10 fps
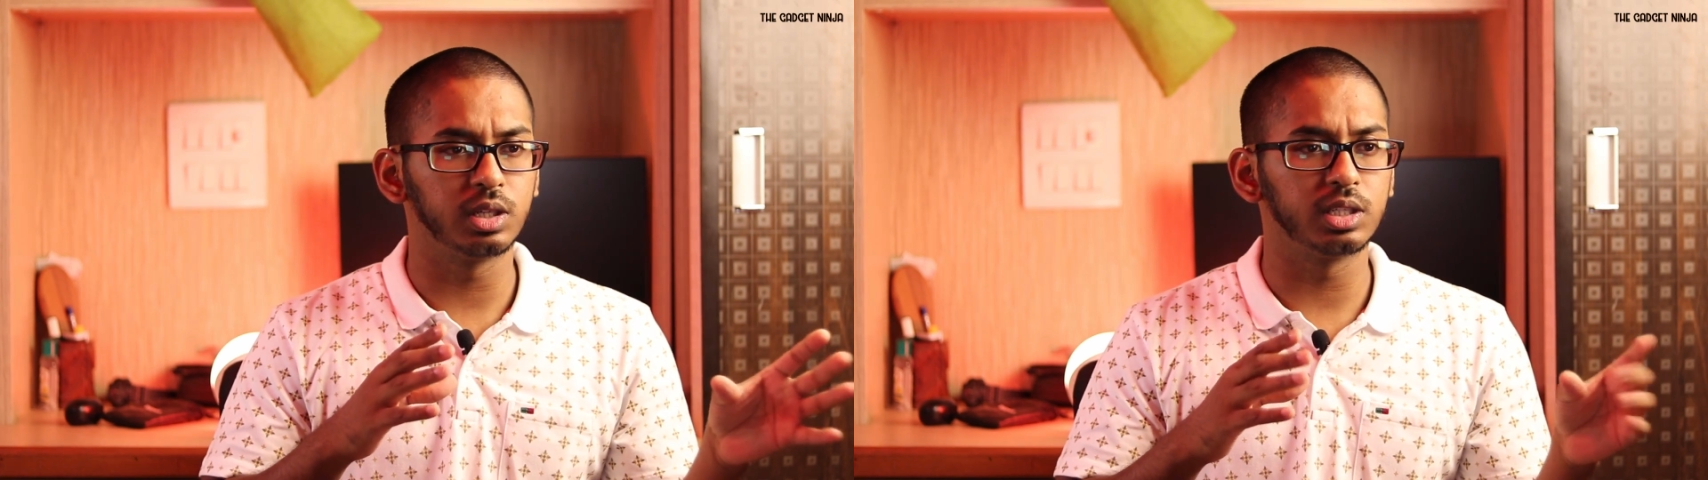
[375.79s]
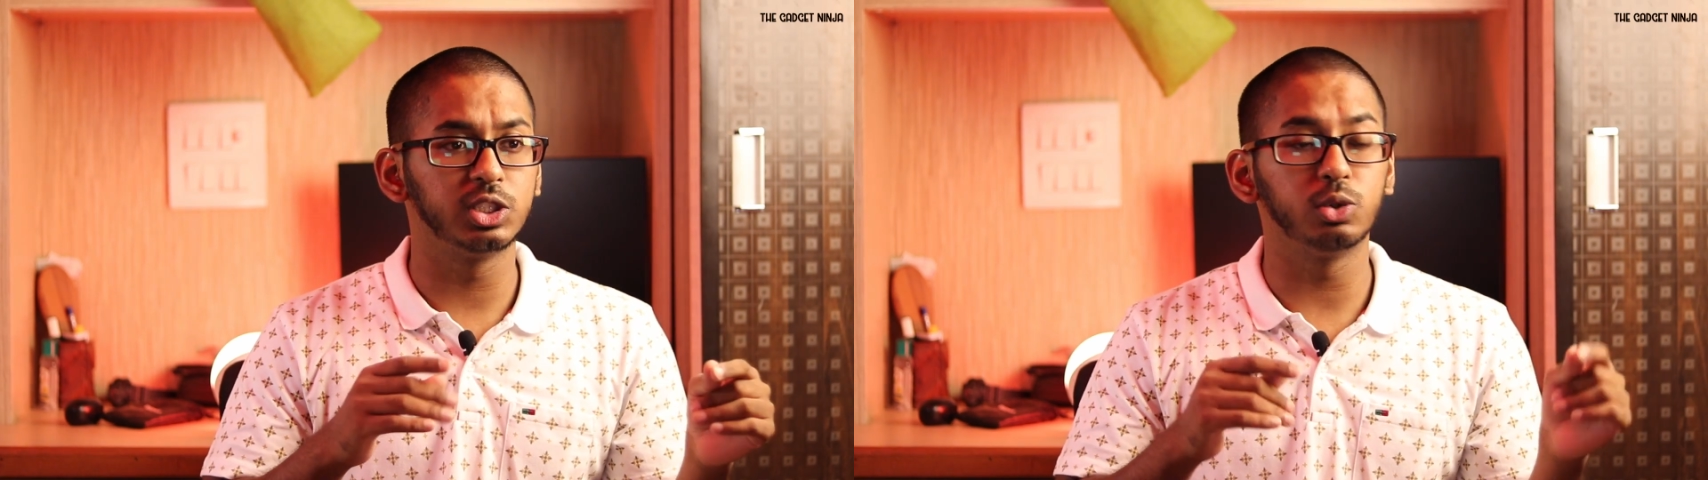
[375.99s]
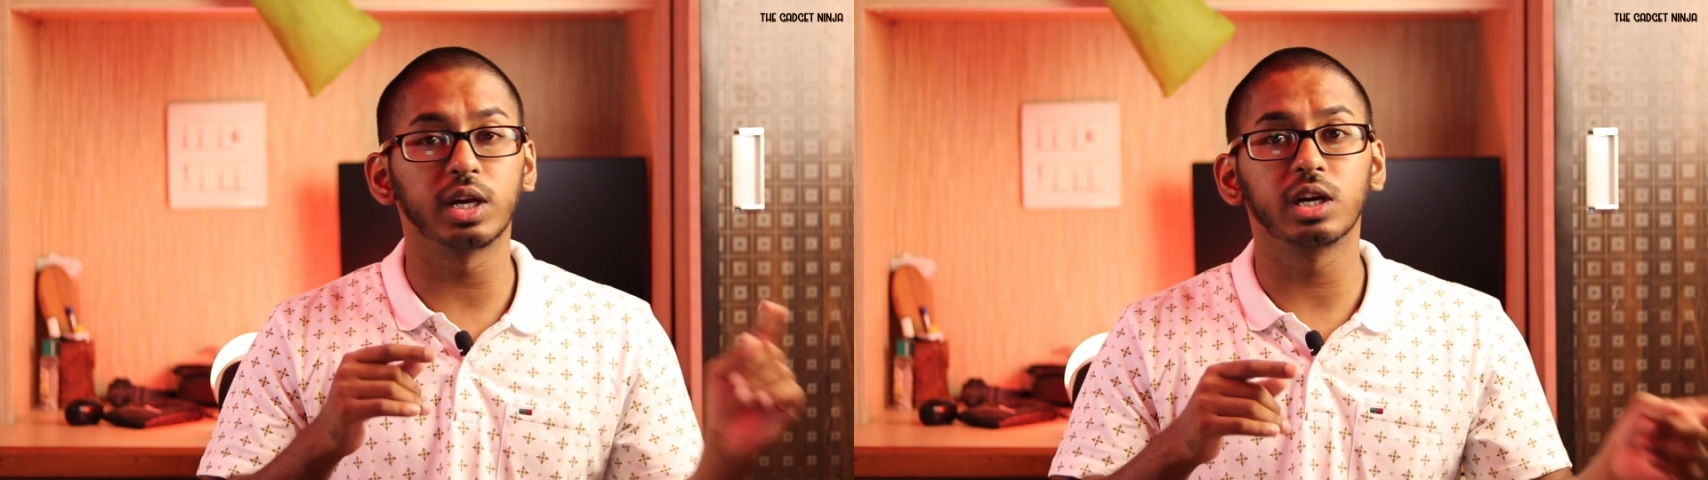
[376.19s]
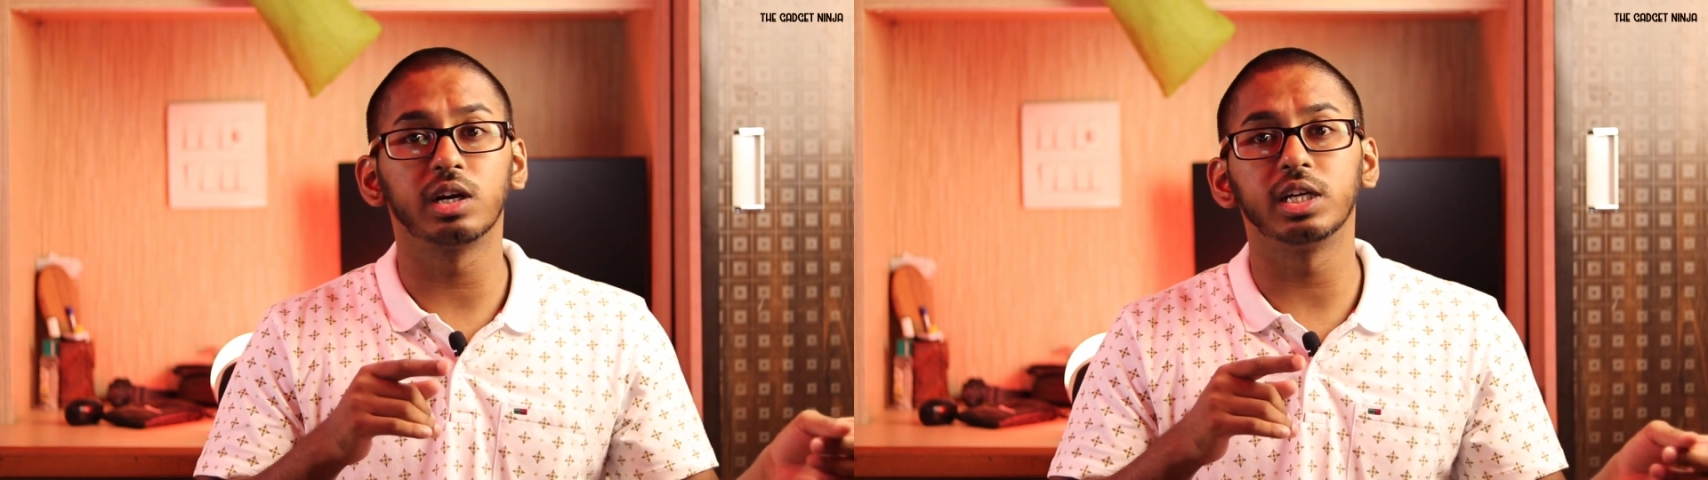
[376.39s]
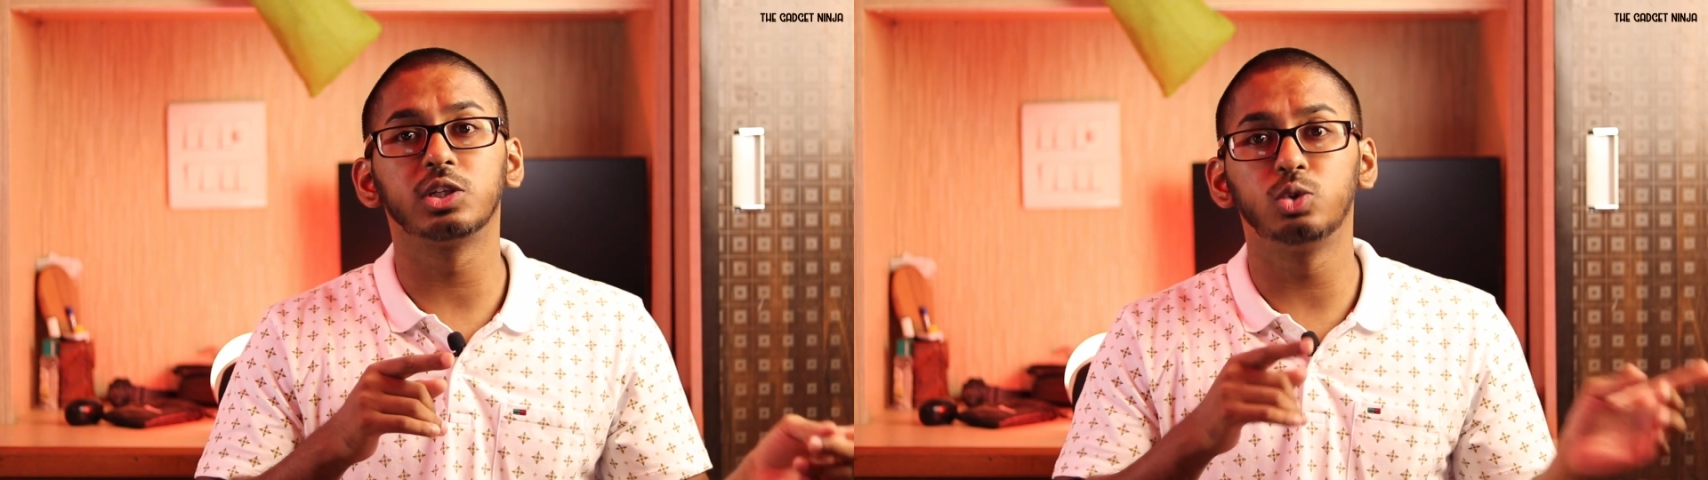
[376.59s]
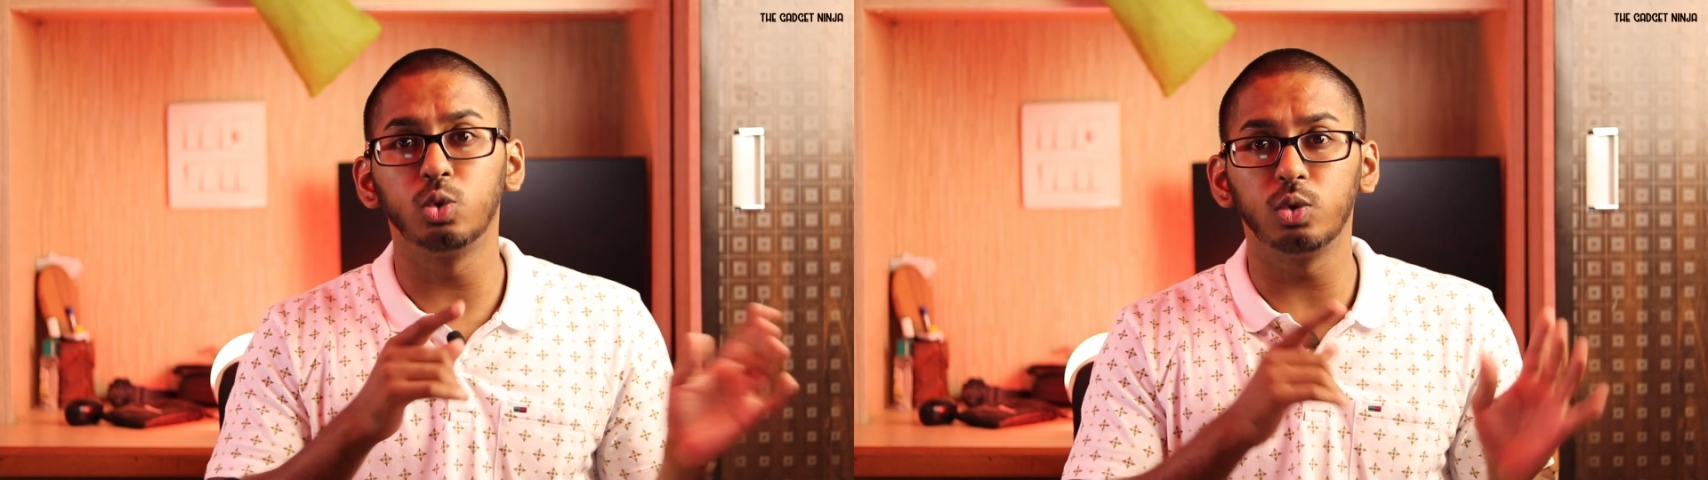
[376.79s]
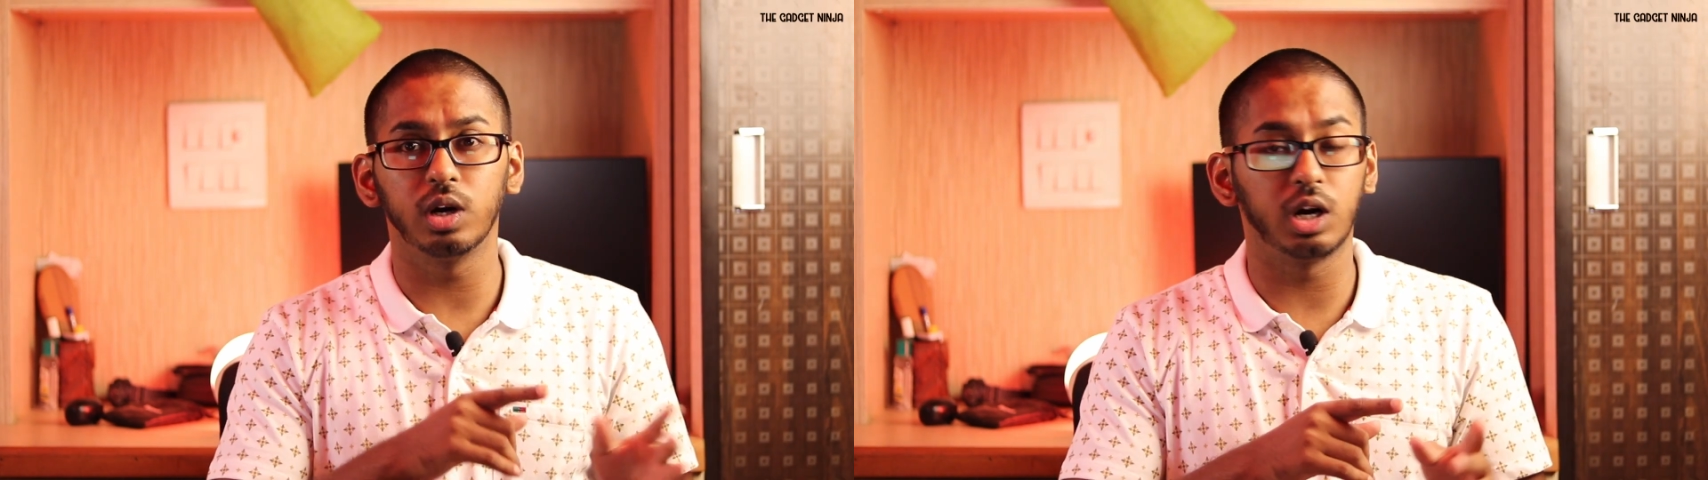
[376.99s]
is you can connect two